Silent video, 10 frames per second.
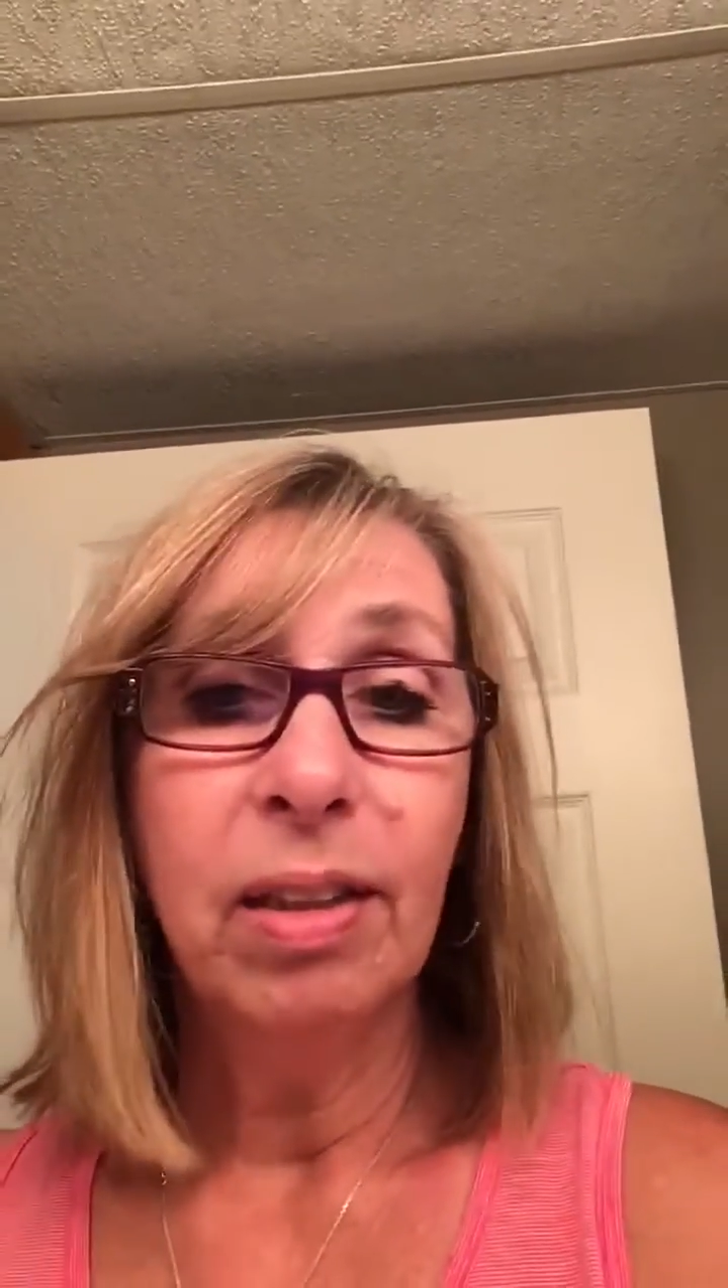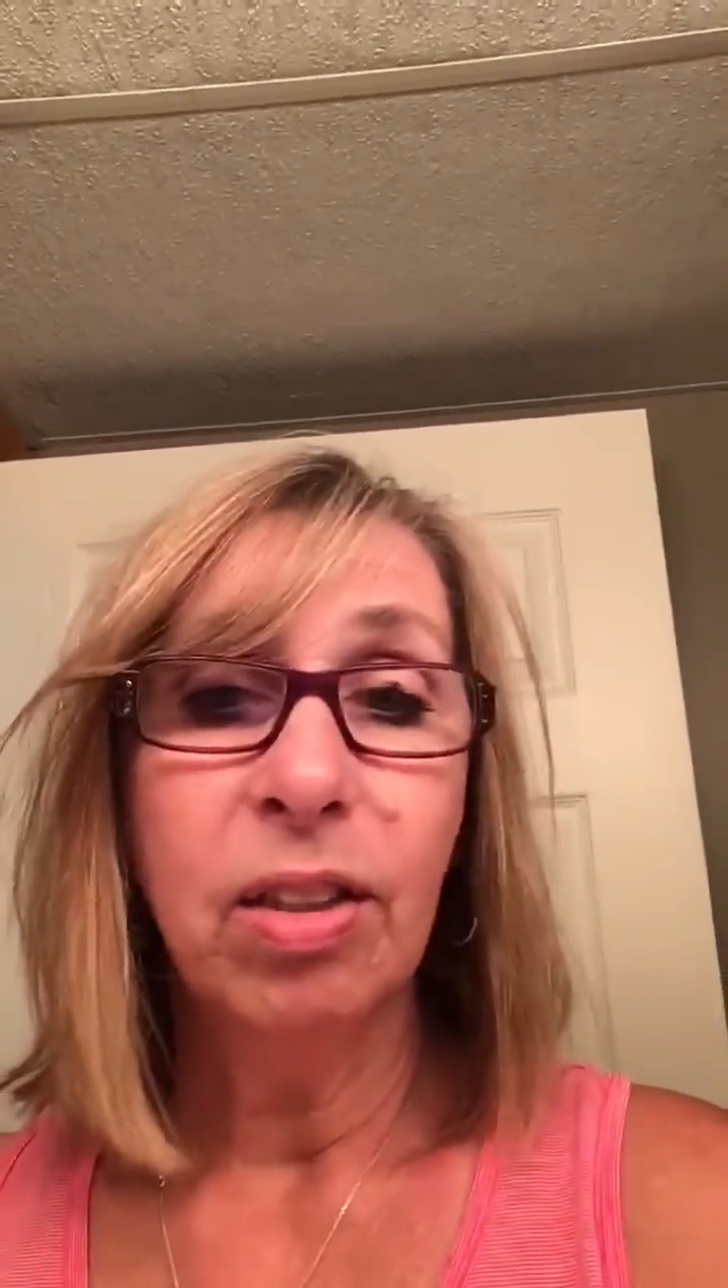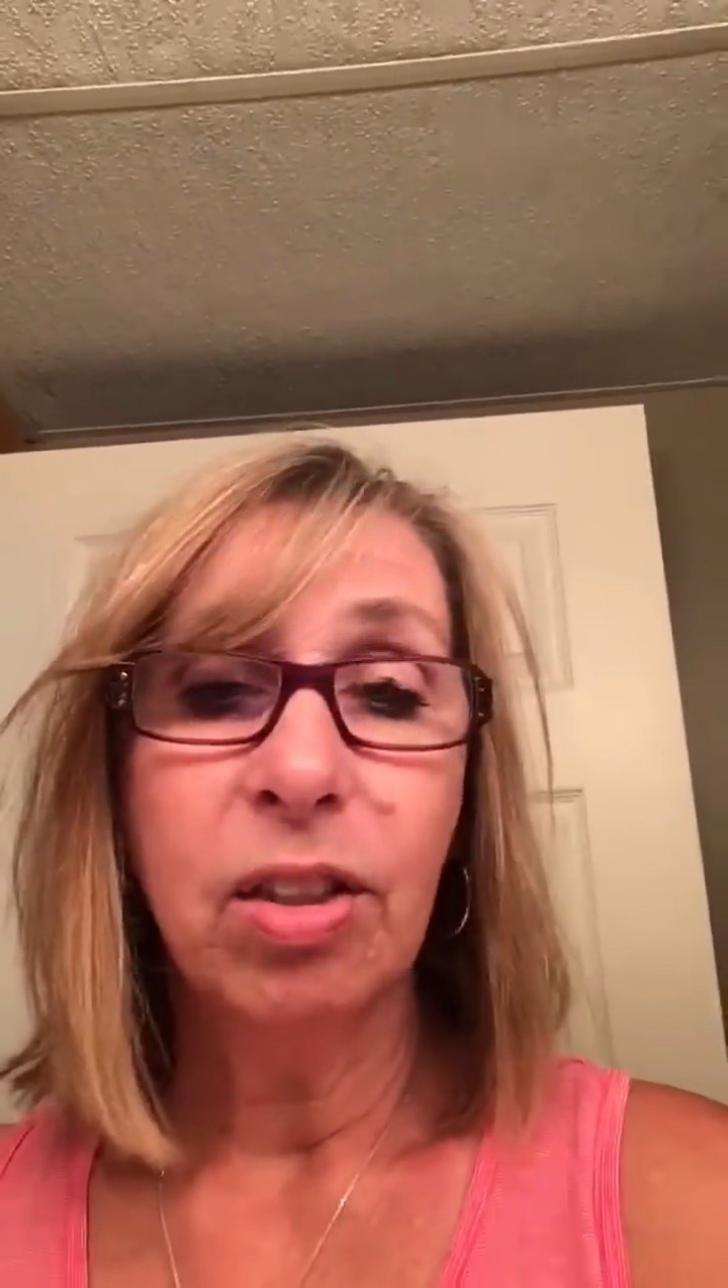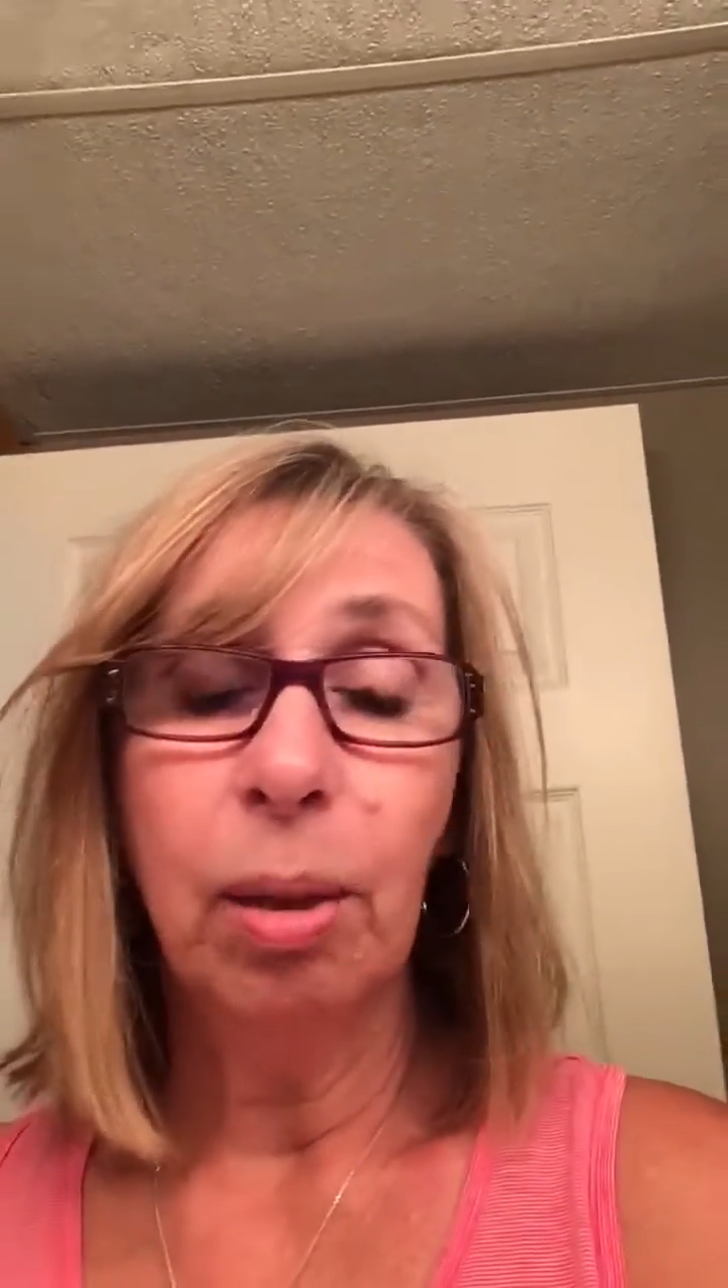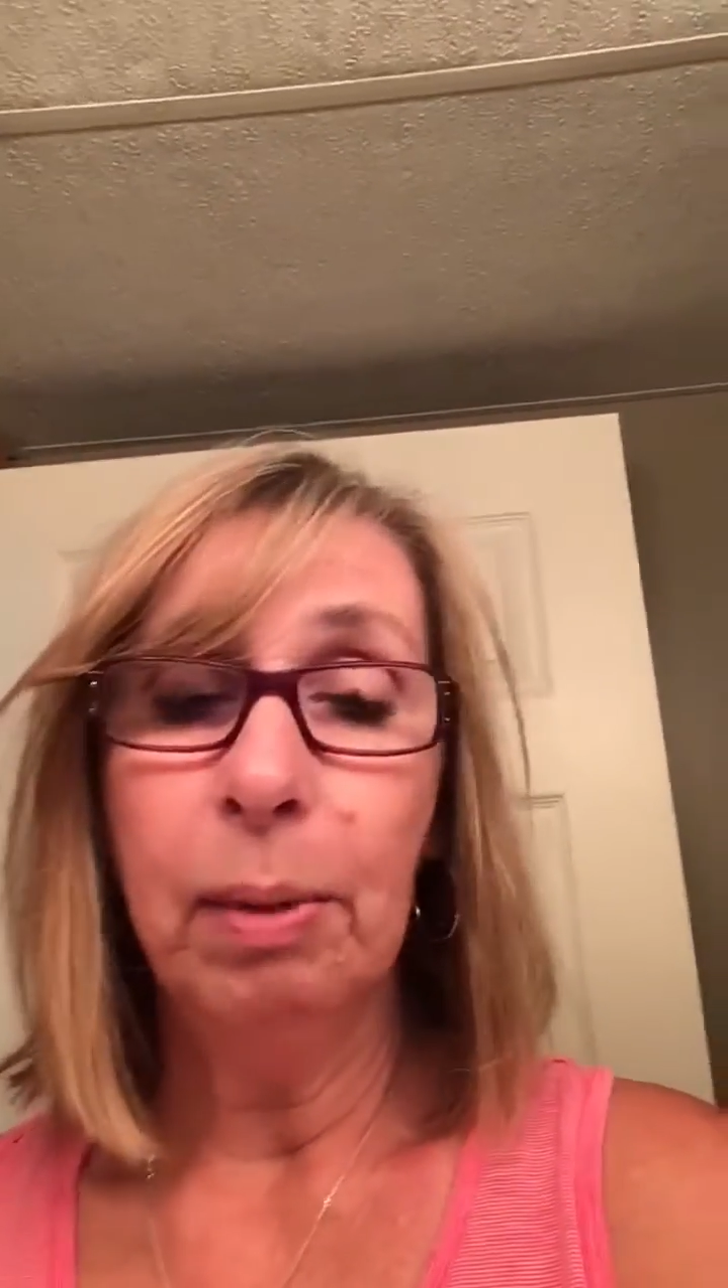to
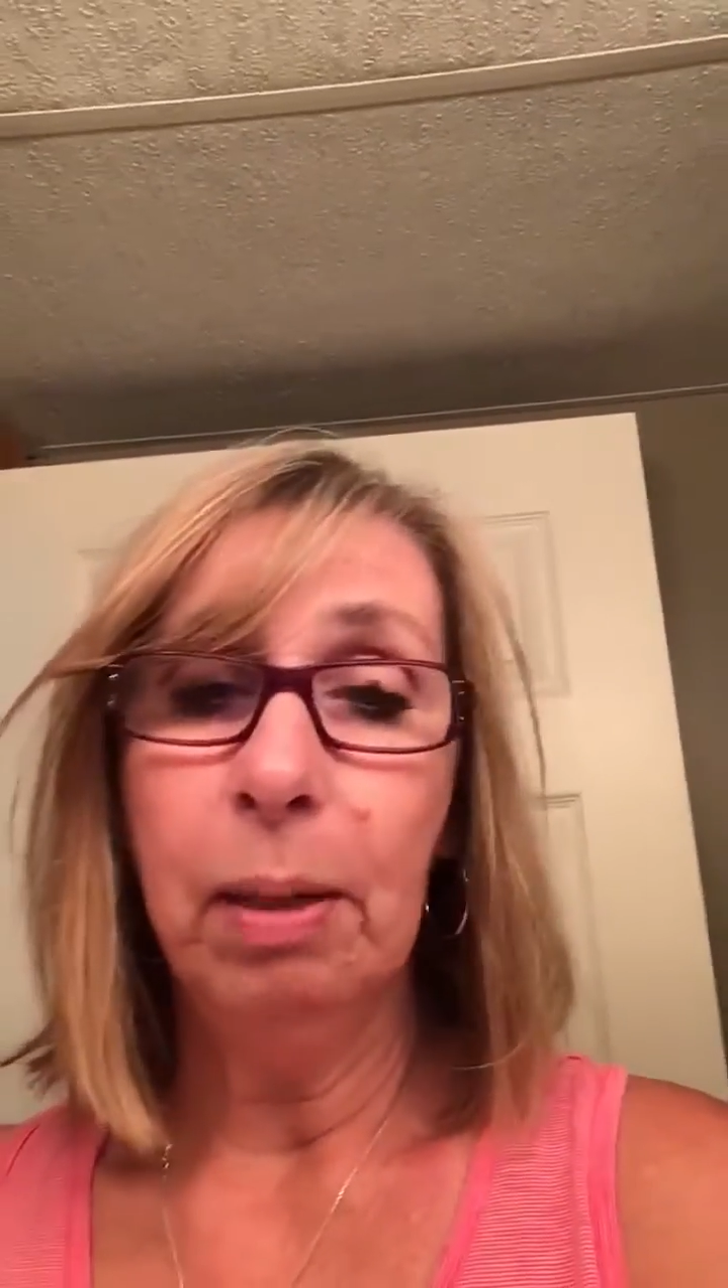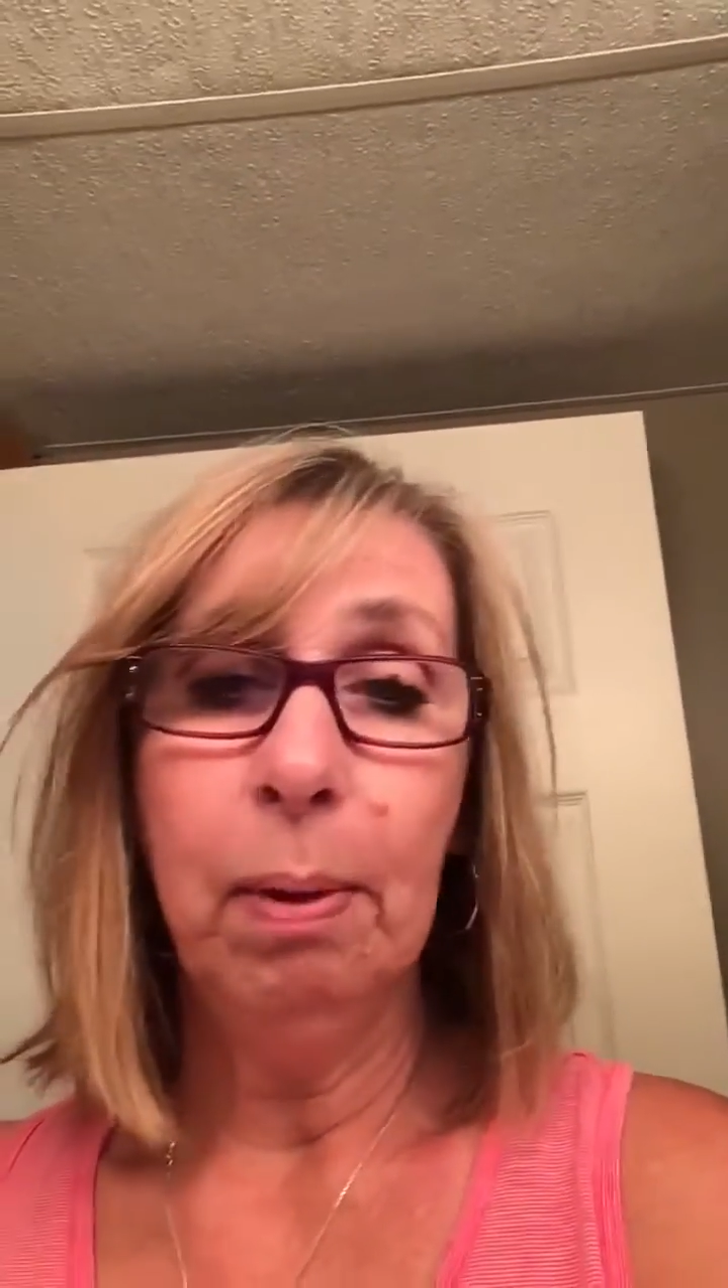so many